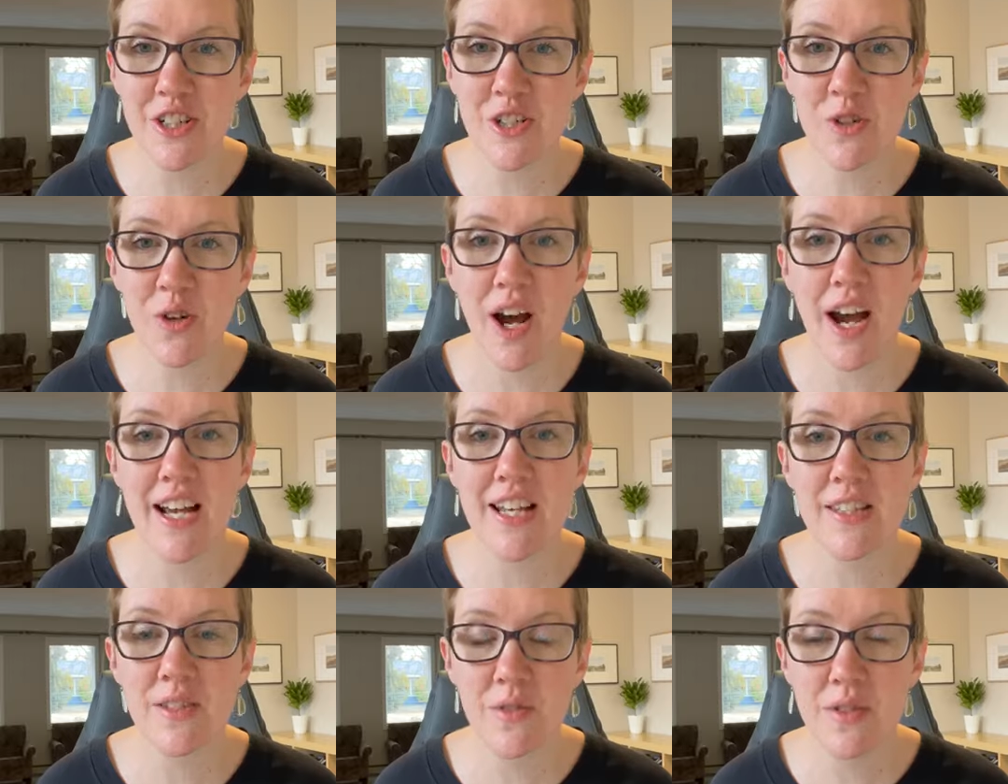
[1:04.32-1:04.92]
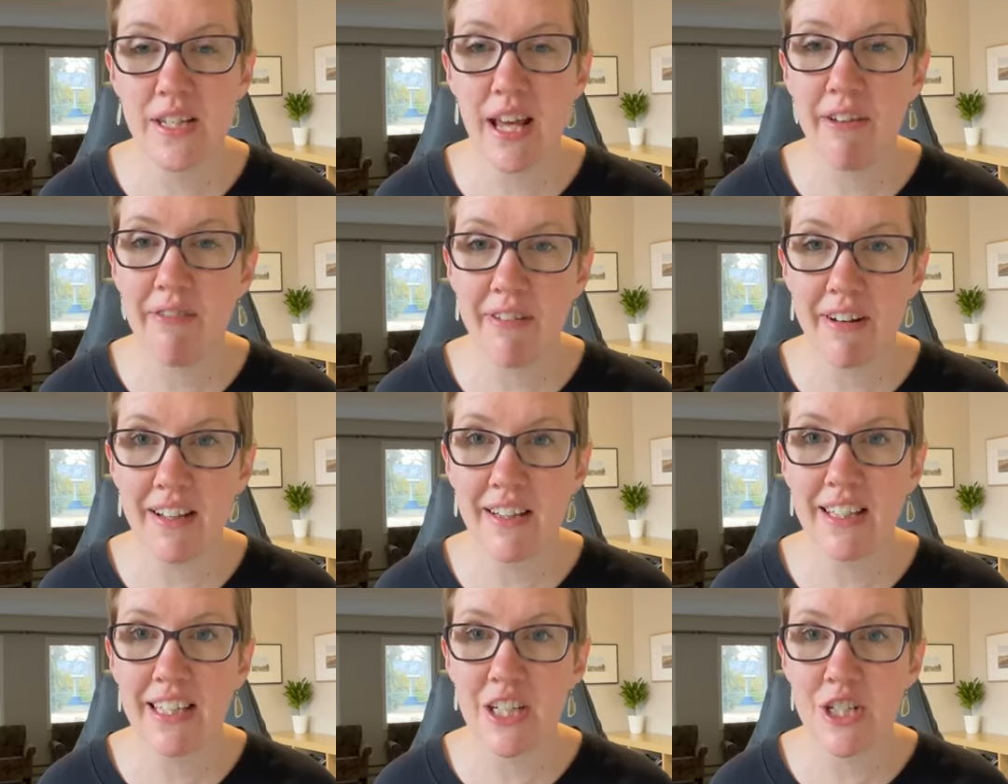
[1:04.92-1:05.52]
to try. So
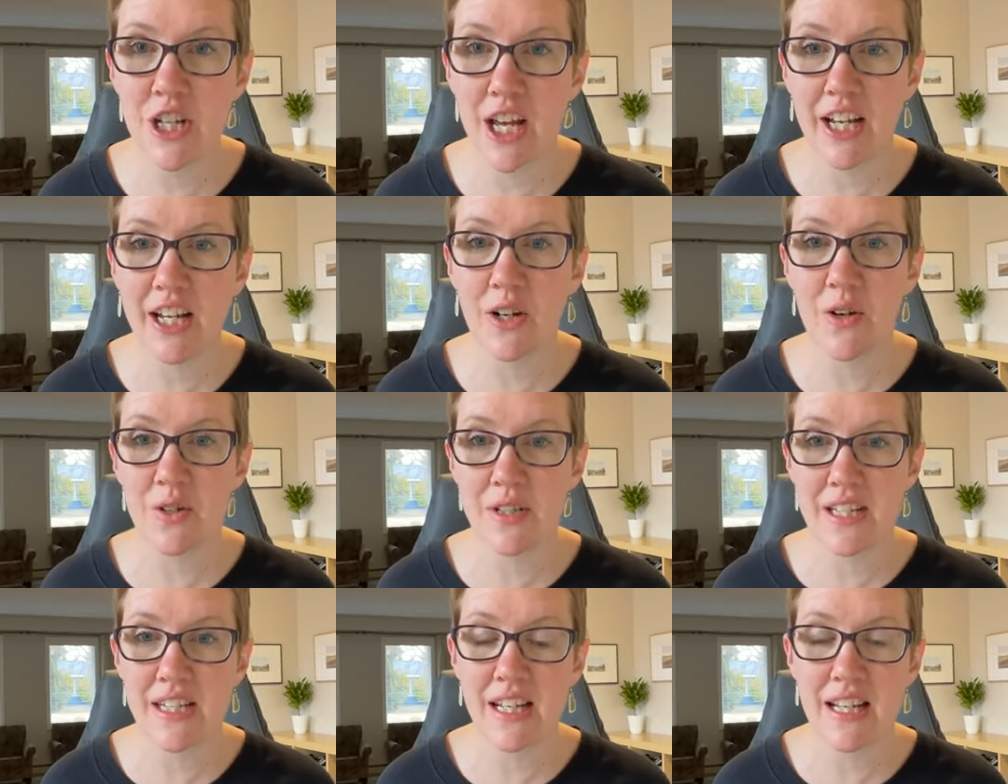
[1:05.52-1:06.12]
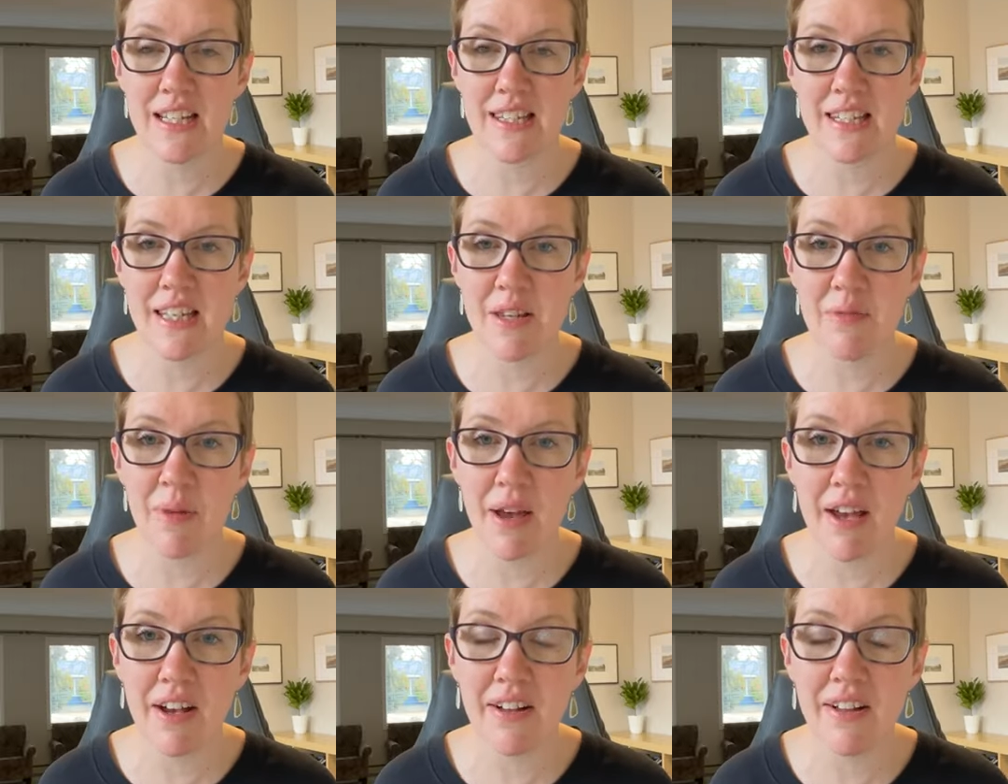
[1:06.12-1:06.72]
definitely check out today's
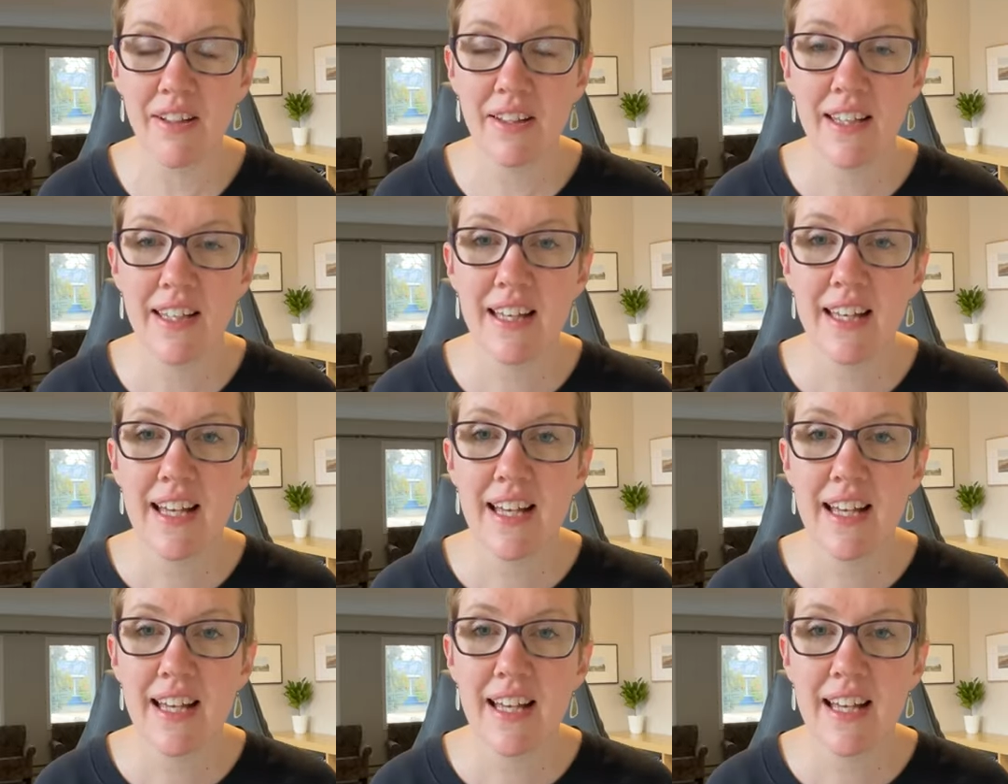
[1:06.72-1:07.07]
email.